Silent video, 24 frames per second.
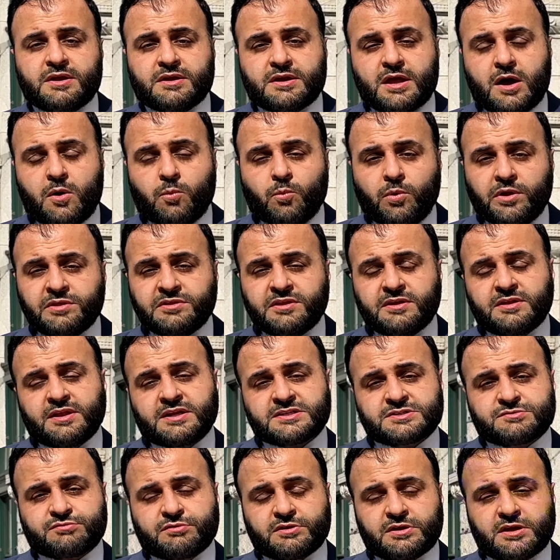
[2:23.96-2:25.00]
Now, one thing
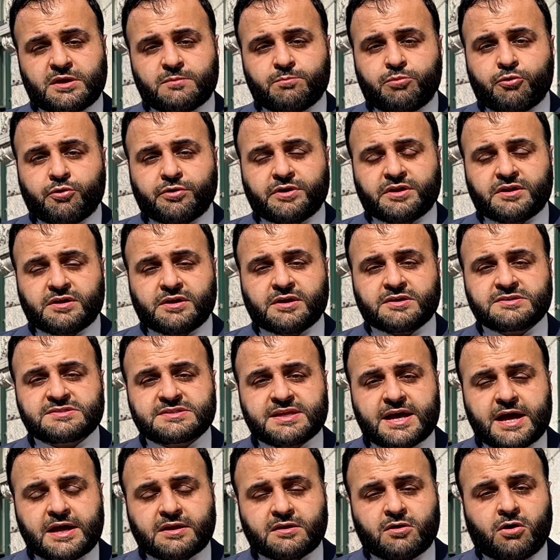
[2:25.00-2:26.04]
that's really important is
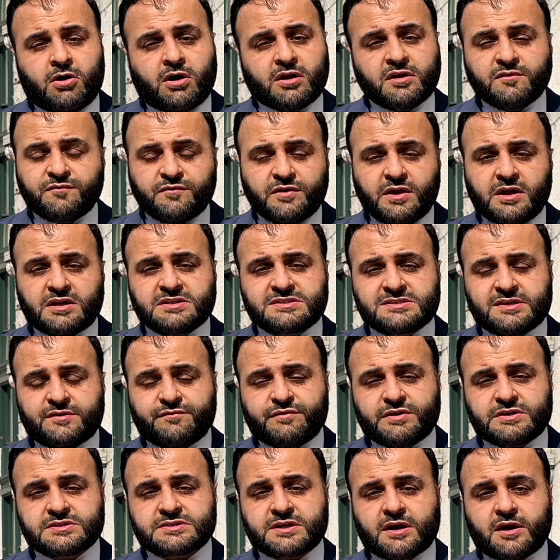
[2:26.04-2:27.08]
that on a fiance
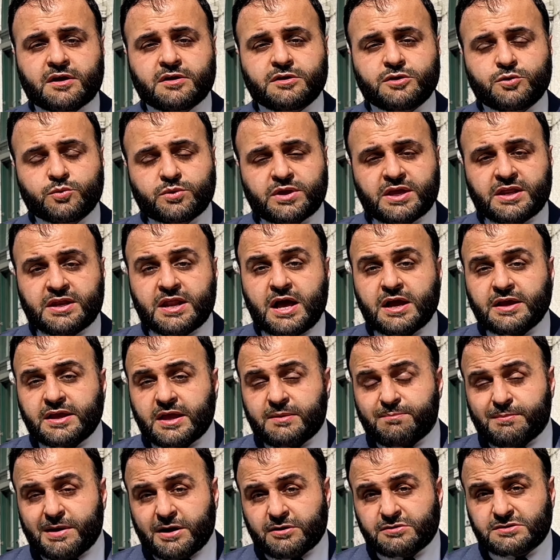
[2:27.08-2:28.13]
visa, you cannot
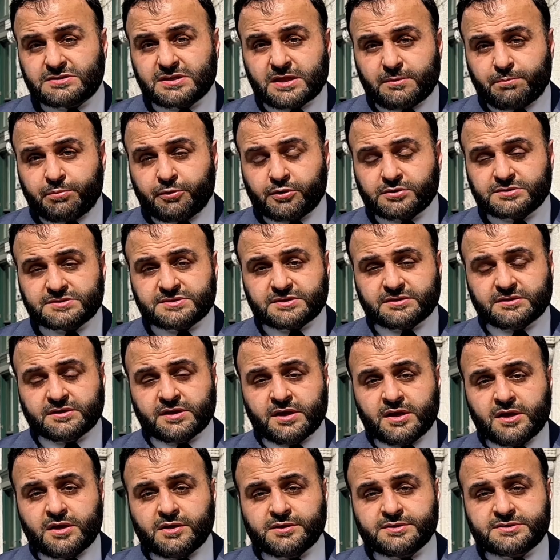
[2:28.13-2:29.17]
get married to that person.
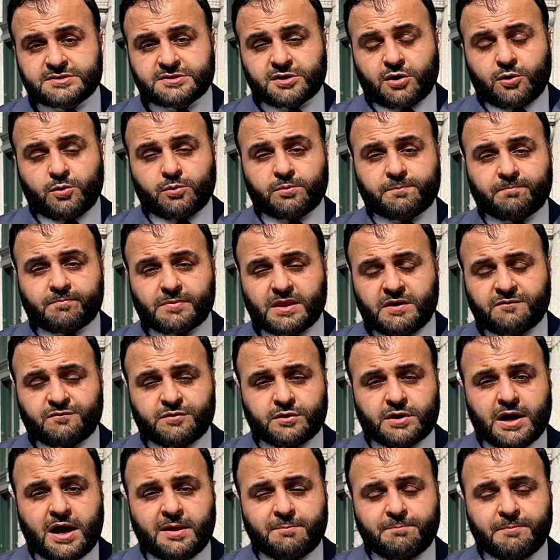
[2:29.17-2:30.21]
So if
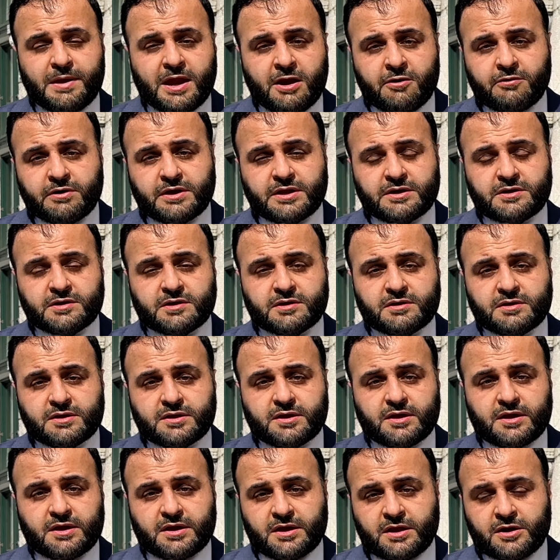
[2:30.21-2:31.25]
you got married,
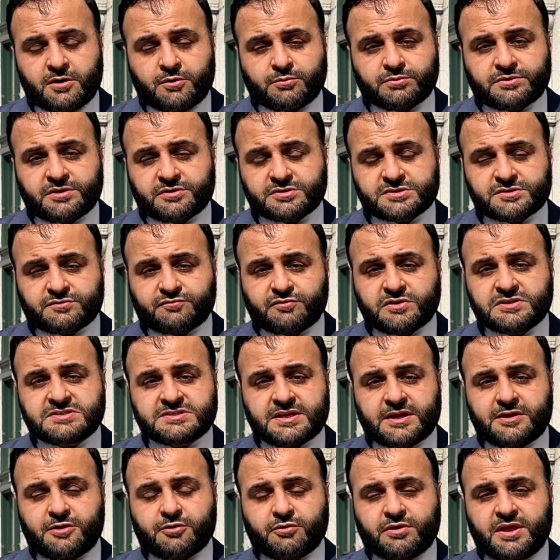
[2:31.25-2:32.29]
there's a risk
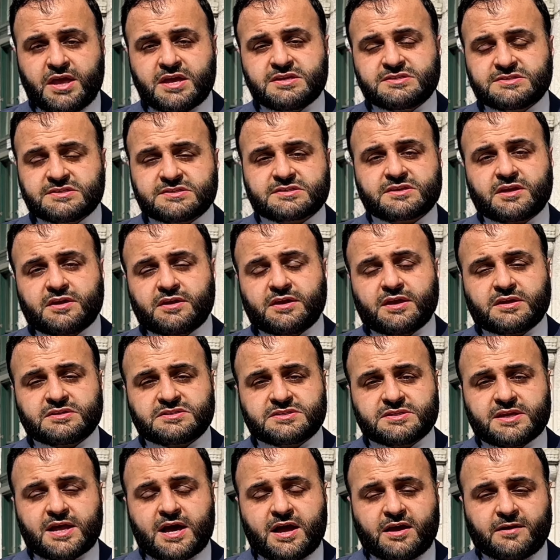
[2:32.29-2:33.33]
that your case is going to get
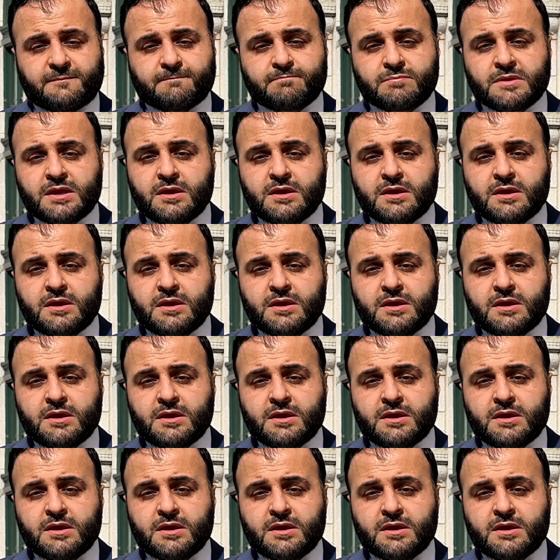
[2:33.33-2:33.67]
denied.